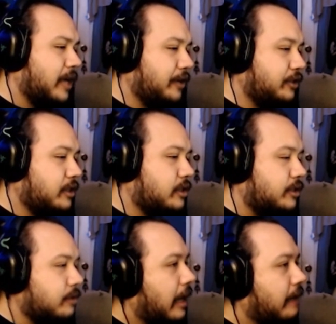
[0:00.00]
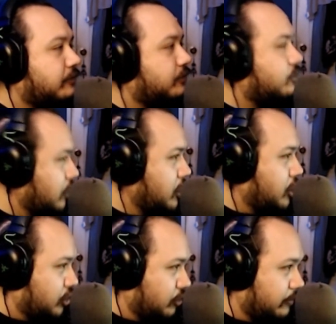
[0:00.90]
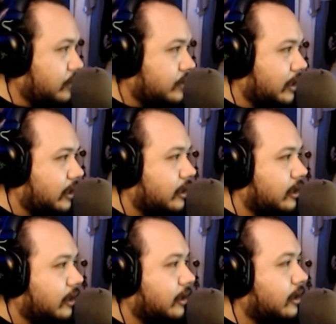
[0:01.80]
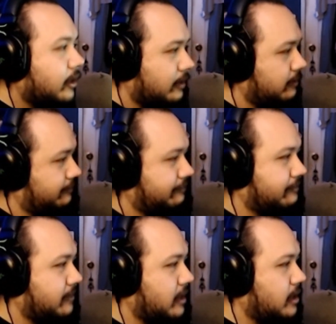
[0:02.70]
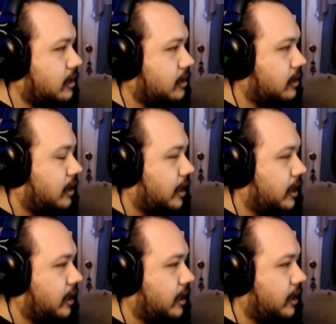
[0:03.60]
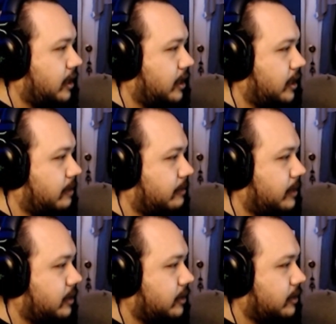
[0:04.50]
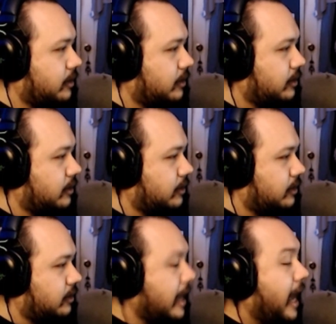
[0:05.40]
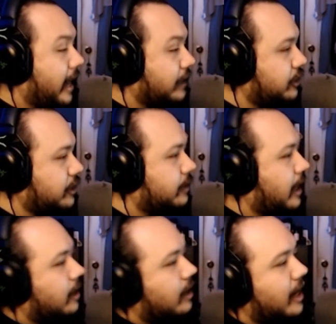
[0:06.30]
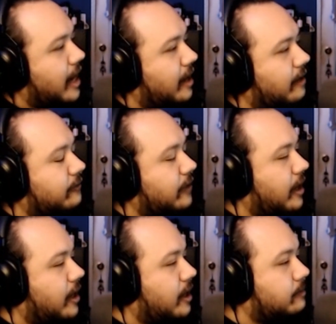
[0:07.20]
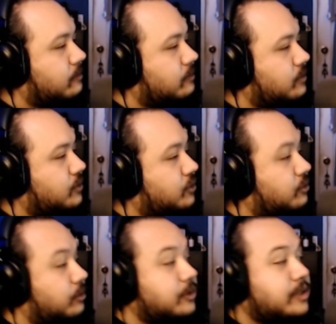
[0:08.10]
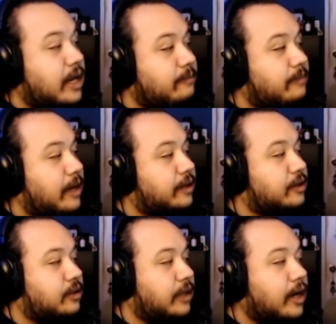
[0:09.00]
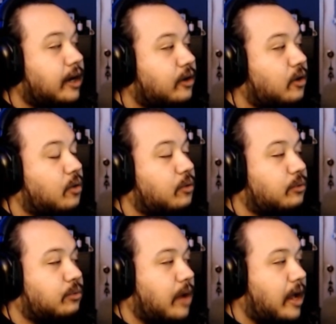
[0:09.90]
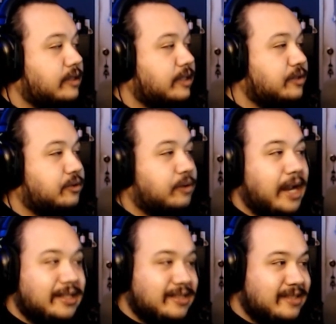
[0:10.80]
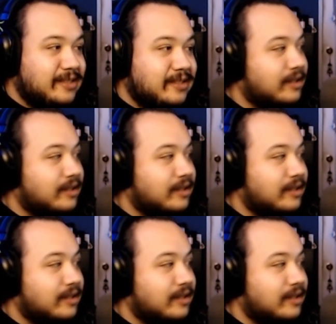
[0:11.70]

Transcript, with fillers: I actually do have new music. Um, yeah, I actually do. Yeah, I have um, "Screw Time" by Claire Rosinkranz.